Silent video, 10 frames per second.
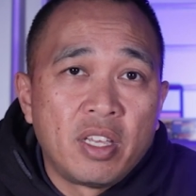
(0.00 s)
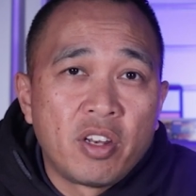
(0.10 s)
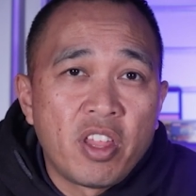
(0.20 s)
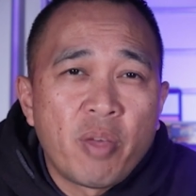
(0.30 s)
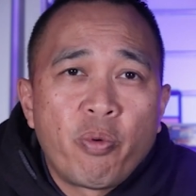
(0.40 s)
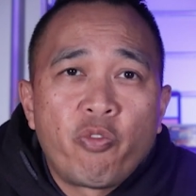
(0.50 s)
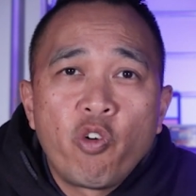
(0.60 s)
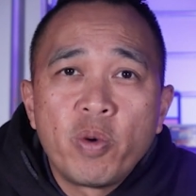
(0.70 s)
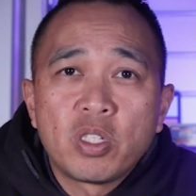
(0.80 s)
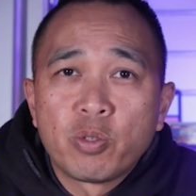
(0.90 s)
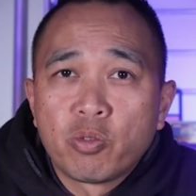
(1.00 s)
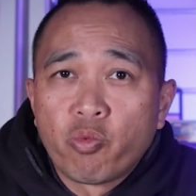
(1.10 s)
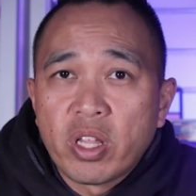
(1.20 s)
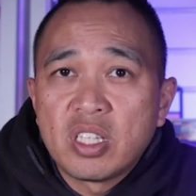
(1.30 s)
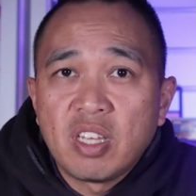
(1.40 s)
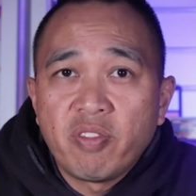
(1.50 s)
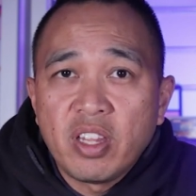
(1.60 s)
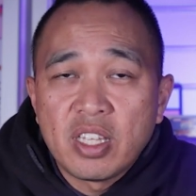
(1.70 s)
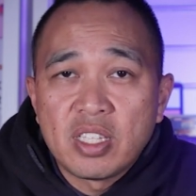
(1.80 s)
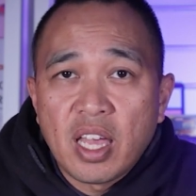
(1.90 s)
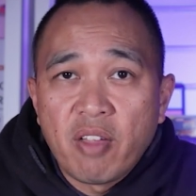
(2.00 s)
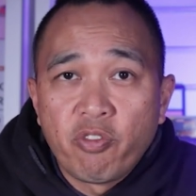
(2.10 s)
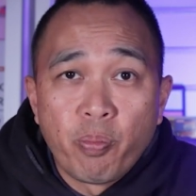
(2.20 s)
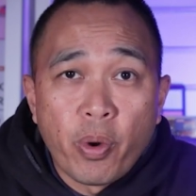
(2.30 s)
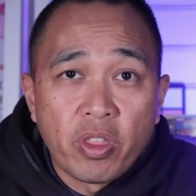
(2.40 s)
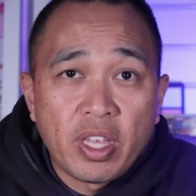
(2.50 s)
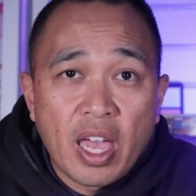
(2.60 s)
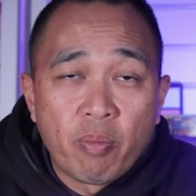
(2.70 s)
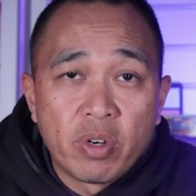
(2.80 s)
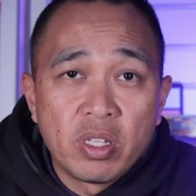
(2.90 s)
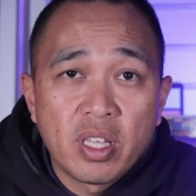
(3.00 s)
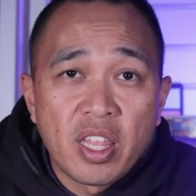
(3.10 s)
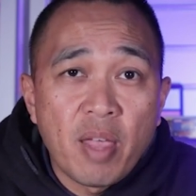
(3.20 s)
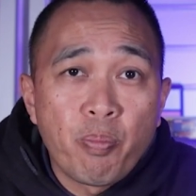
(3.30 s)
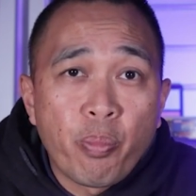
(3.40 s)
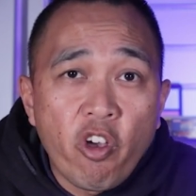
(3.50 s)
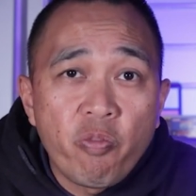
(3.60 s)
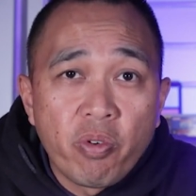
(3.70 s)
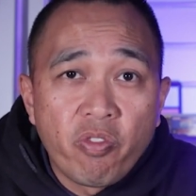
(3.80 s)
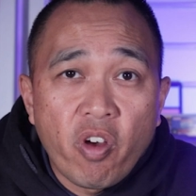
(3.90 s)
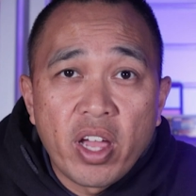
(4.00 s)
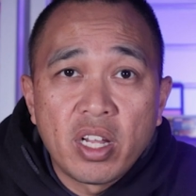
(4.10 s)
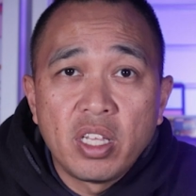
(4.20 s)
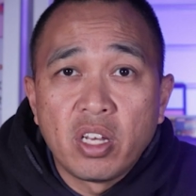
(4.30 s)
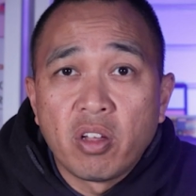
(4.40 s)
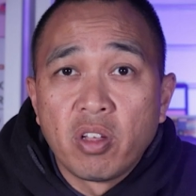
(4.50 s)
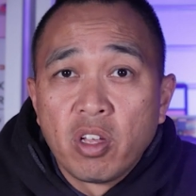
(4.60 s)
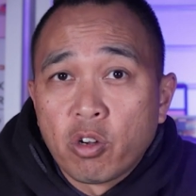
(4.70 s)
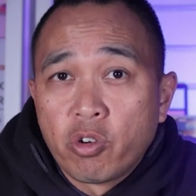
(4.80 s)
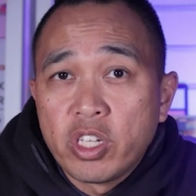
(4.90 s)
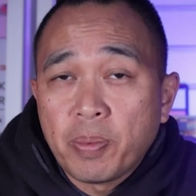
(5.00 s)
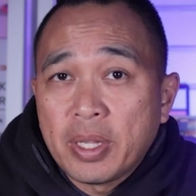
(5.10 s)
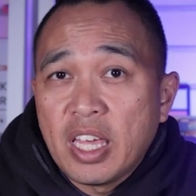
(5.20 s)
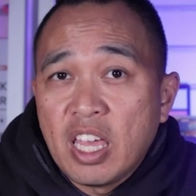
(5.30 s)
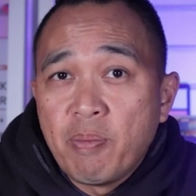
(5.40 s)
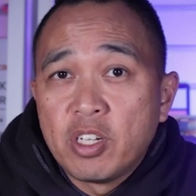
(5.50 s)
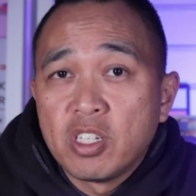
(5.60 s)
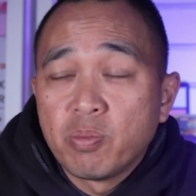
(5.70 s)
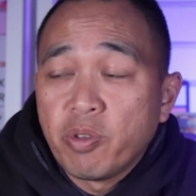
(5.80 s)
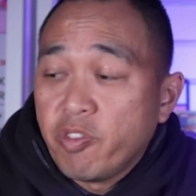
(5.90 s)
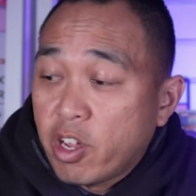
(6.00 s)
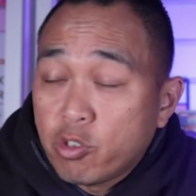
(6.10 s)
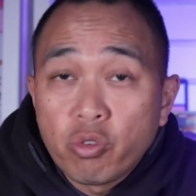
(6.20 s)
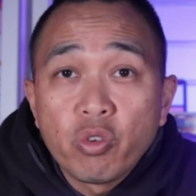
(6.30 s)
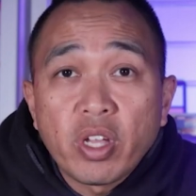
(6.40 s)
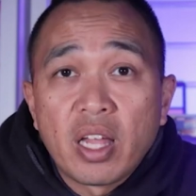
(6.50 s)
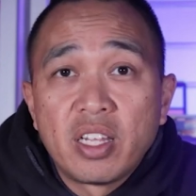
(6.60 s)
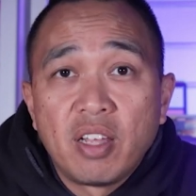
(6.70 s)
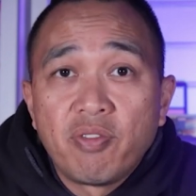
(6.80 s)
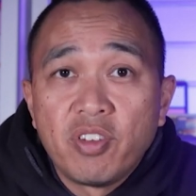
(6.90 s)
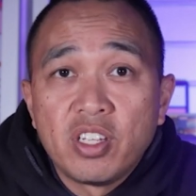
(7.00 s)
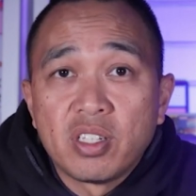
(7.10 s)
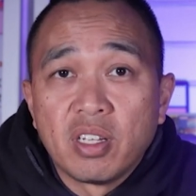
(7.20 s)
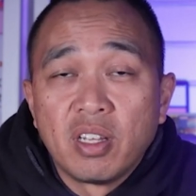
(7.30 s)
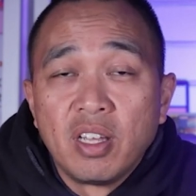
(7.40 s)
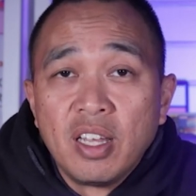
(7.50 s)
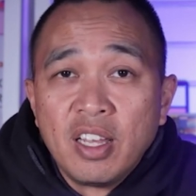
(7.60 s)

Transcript: You know, the performance was relatively the same for both cameras and they both provided, you know, crisp, clear images with you know, true color definition.